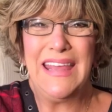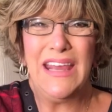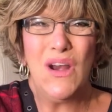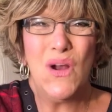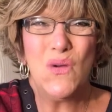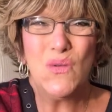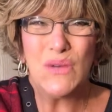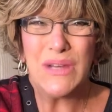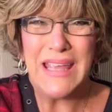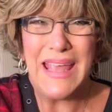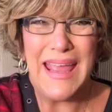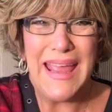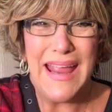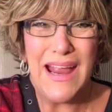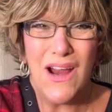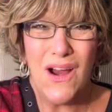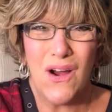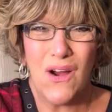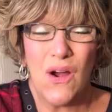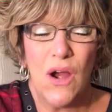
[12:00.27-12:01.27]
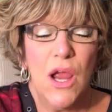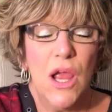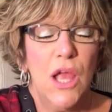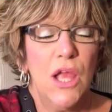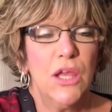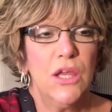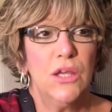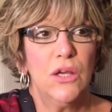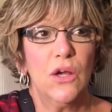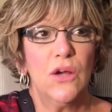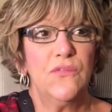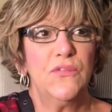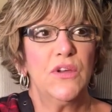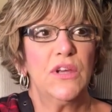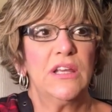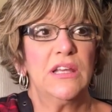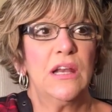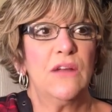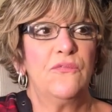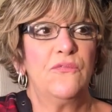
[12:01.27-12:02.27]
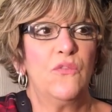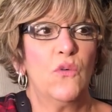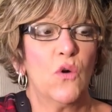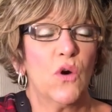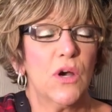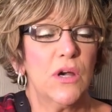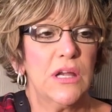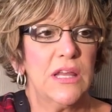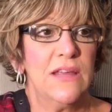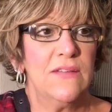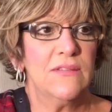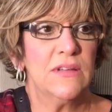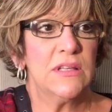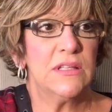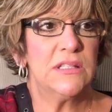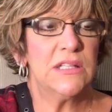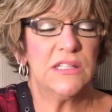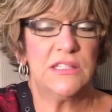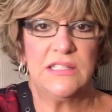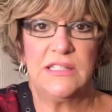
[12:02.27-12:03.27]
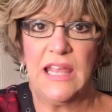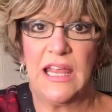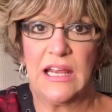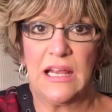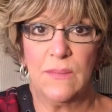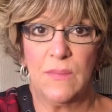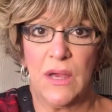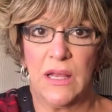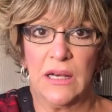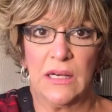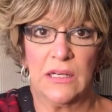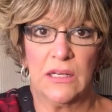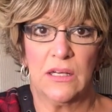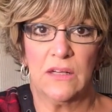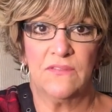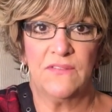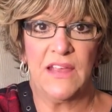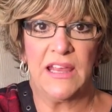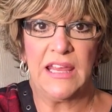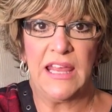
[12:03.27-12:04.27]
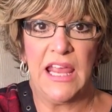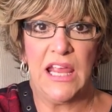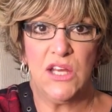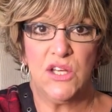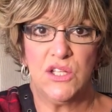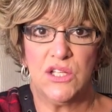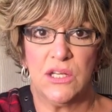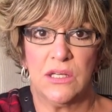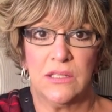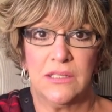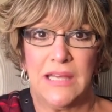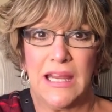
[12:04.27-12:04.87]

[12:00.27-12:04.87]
They don't care. You know, if you can afford even to take them on a little vacation,